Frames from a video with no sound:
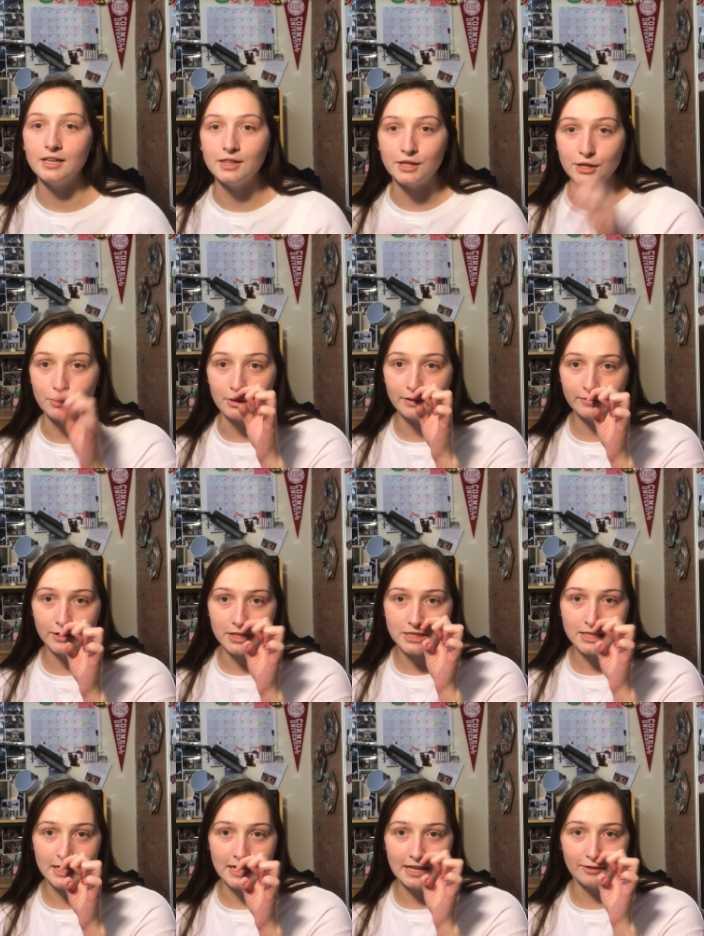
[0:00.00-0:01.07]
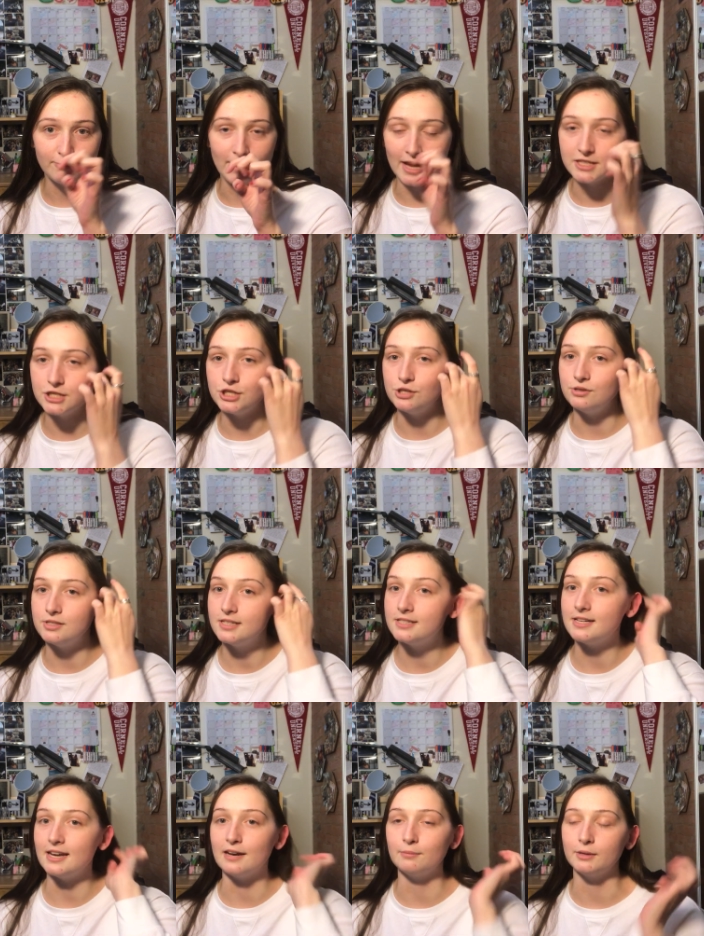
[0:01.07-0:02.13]
the University of
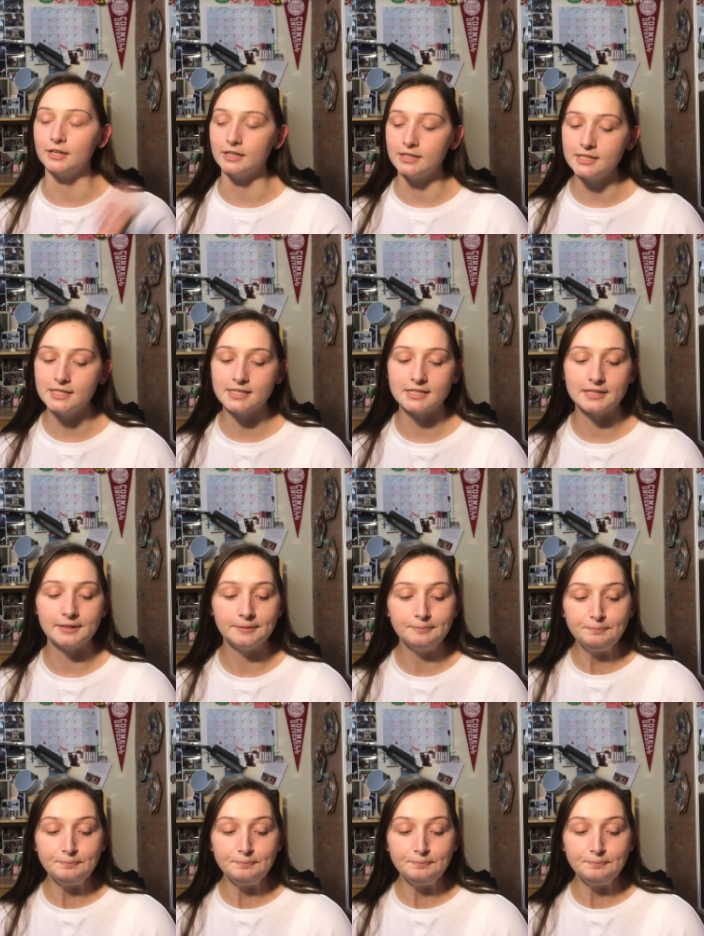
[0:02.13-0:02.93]
Massachusetts Amherst